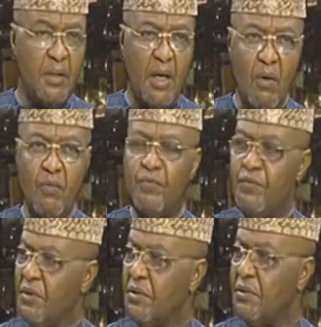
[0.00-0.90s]
I'll
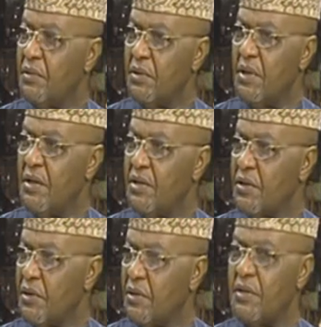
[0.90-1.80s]
feel
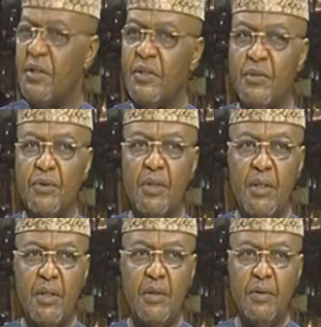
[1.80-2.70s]
insulted to
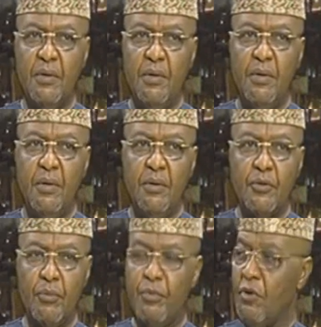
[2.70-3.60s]
hear
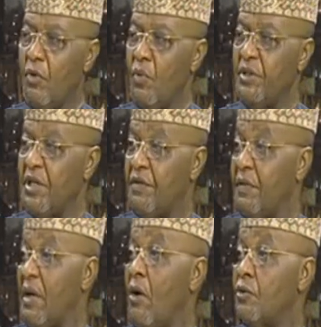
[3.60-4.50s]
something on which I
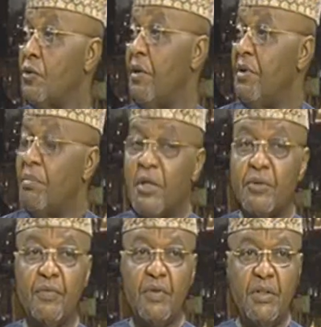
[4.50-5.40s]
ought to have been
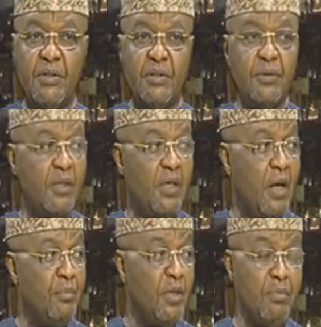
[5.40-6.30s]
part of a decision and
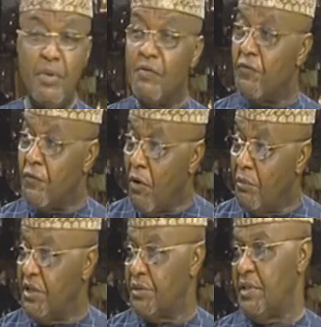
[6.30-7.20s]
I'm being
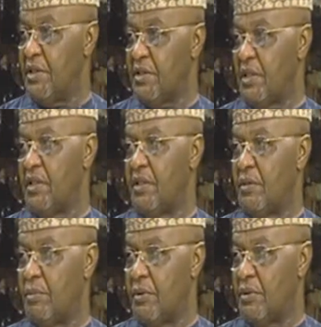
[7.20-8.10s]
informed it's been decided
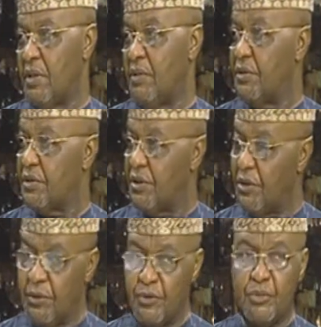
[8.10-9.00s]
upon. That was a
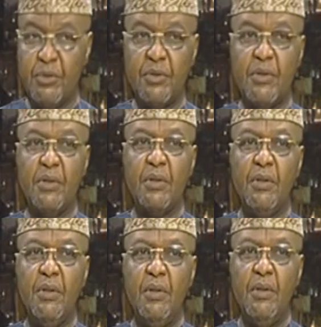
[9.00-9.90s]
huge mistake.
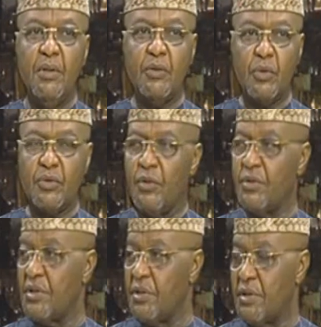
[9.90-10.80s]
It was
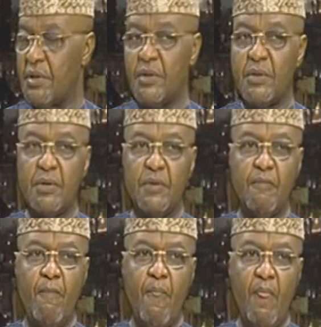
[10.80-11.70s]
consistent.
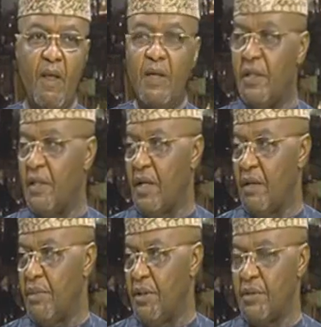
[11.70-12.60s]
It didn't
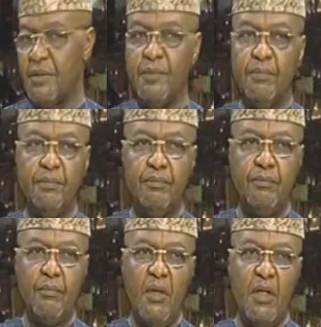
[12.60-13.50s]
abate.
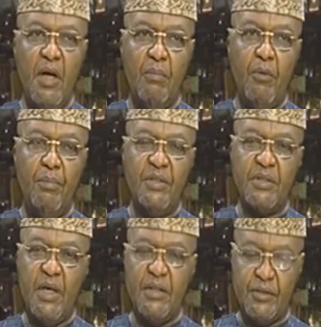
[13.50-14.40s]
Now, but
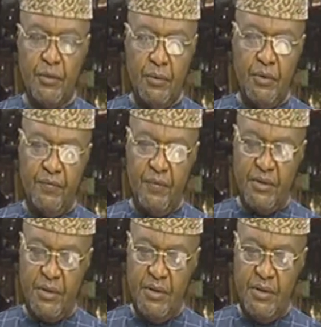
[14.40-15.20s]
besides, so the first thing,